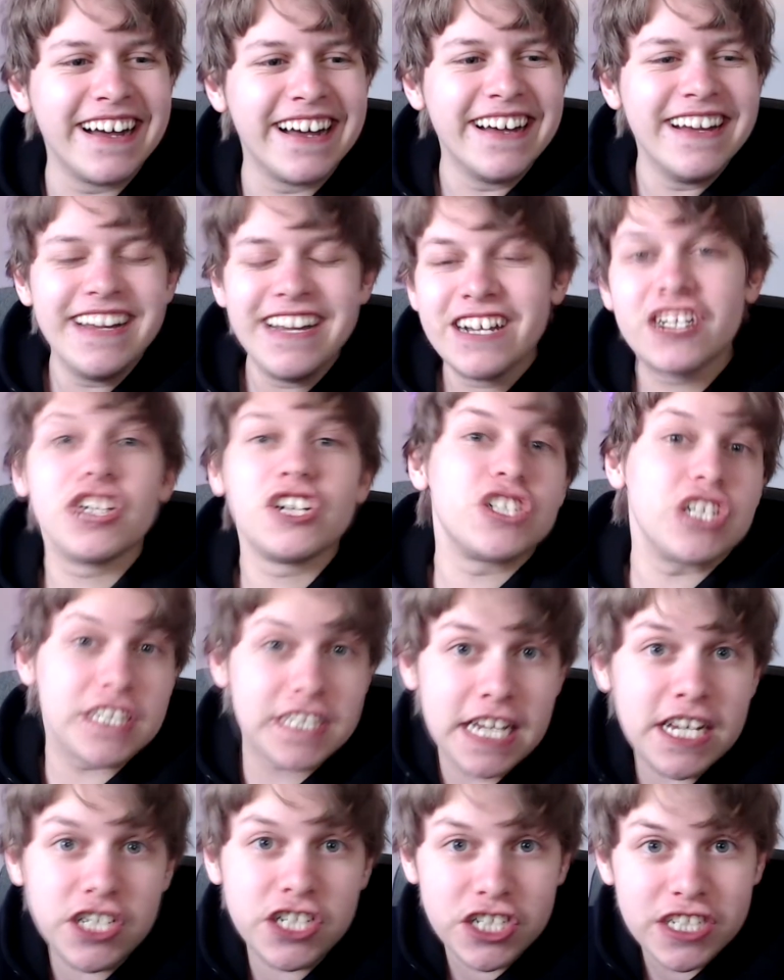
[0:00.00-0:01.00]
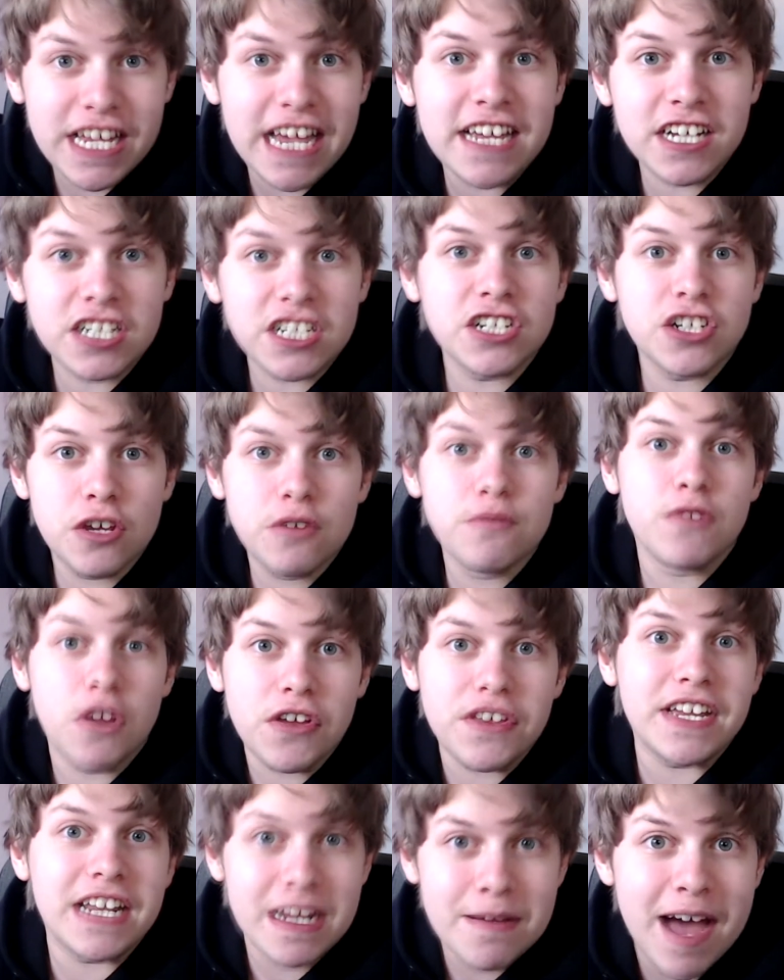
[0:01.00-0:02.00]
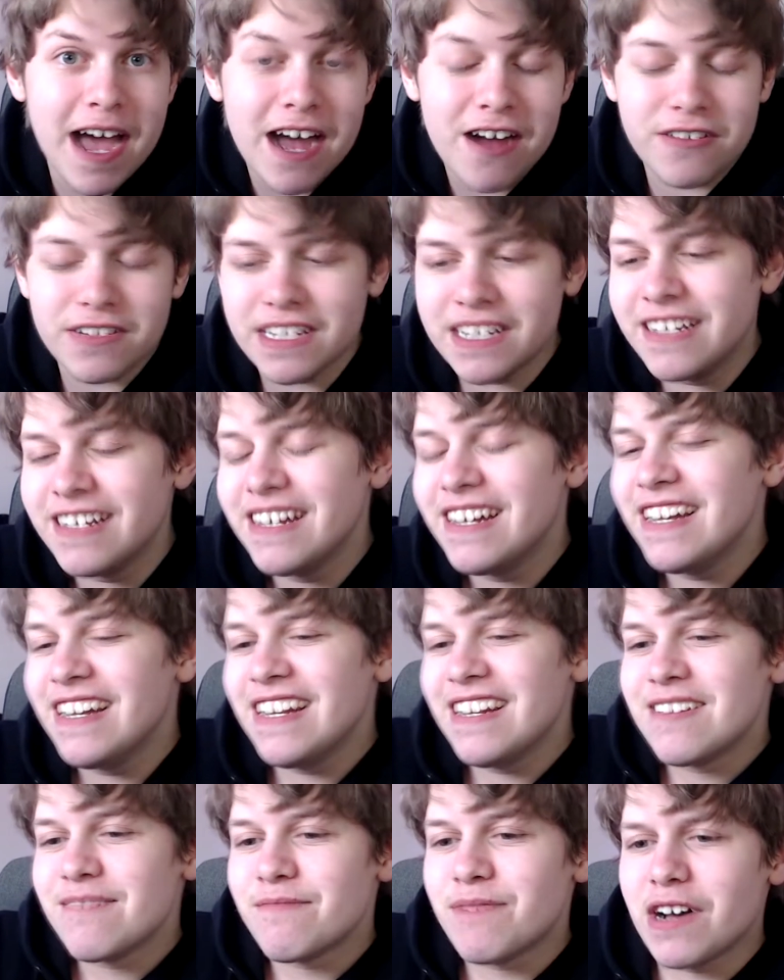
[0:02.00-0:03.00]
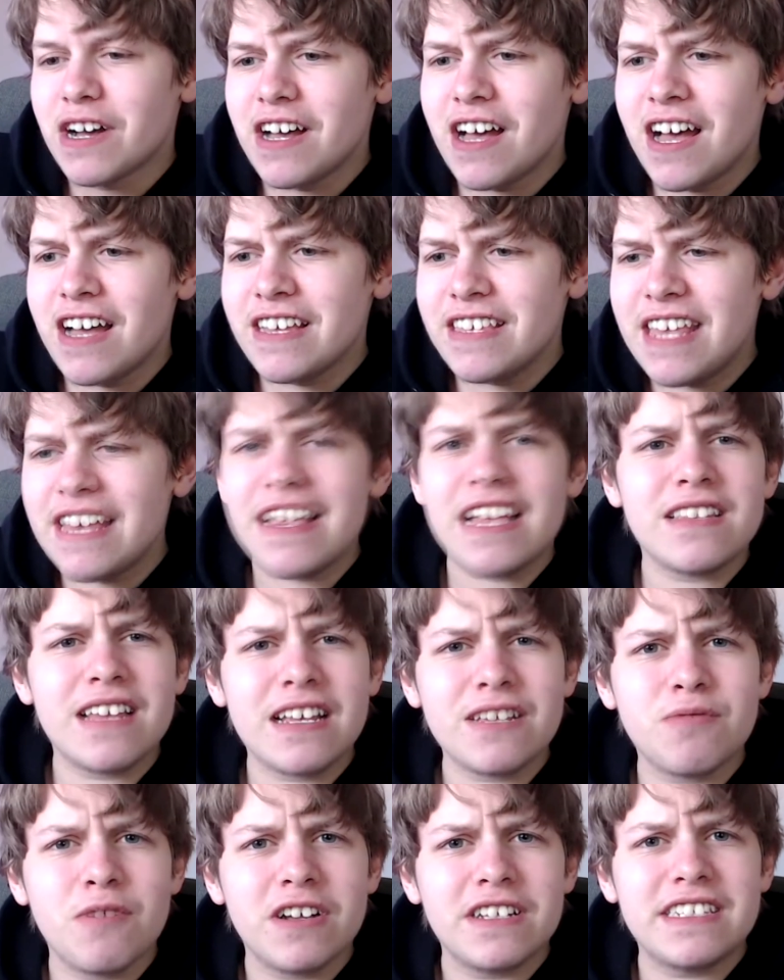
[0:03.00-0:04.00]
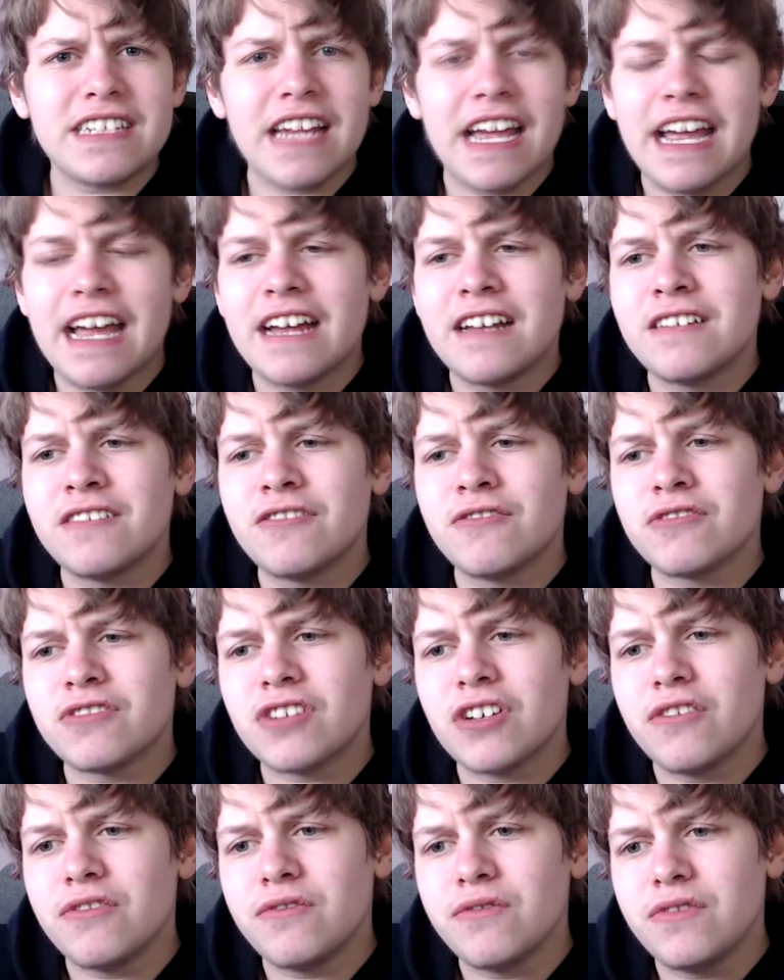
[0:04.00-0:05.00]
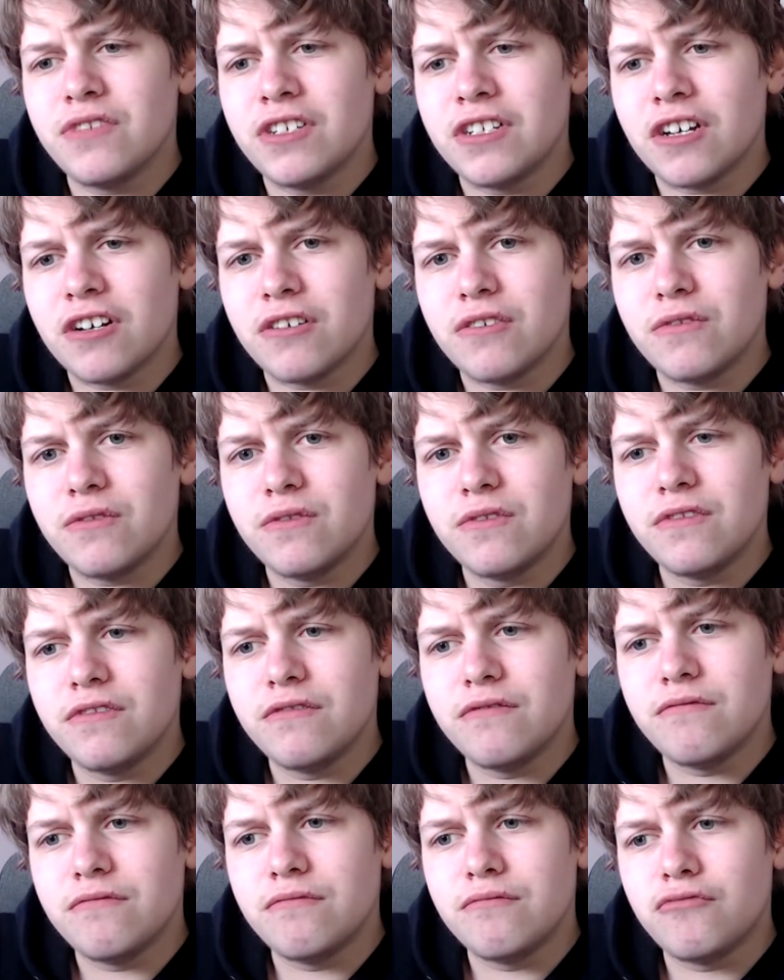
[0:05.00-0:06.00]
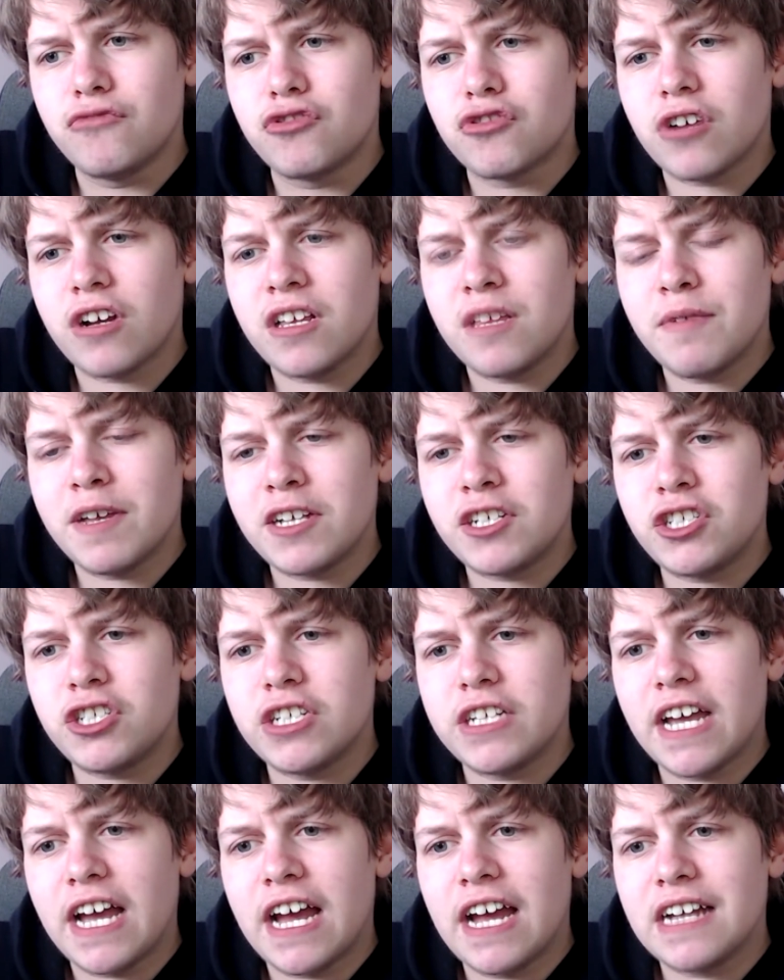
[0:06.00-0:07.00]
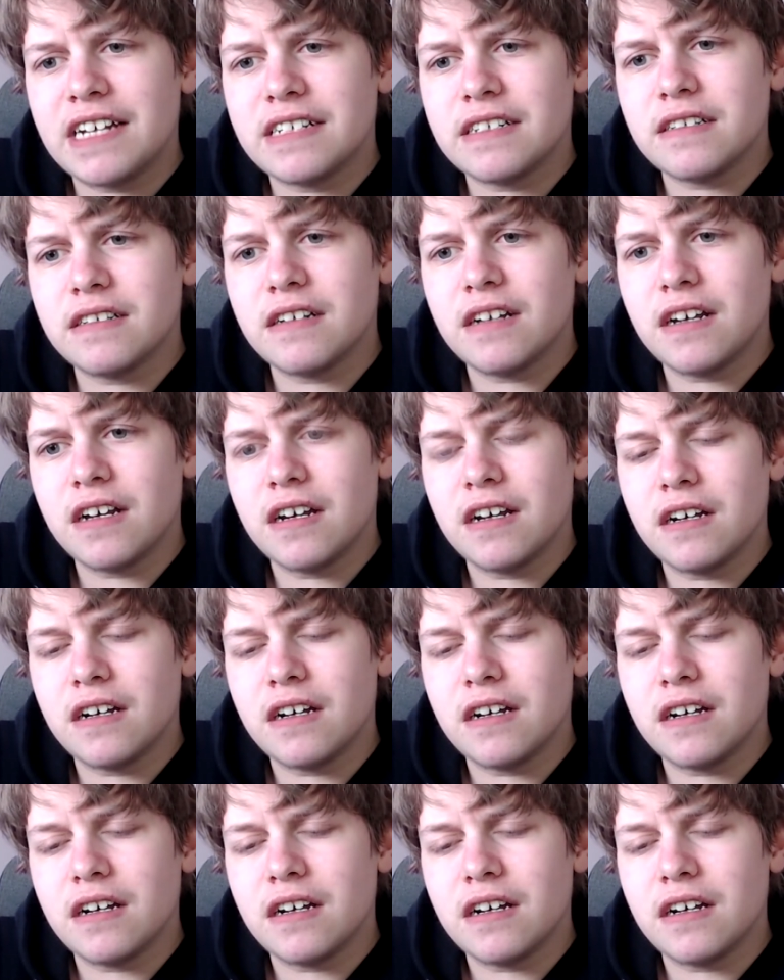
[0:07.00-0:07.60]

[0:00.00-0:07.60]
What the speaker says: because your teachers ain't going to do nothing about it. But yeah, that's what I'd say. And also, you know, try the best you can.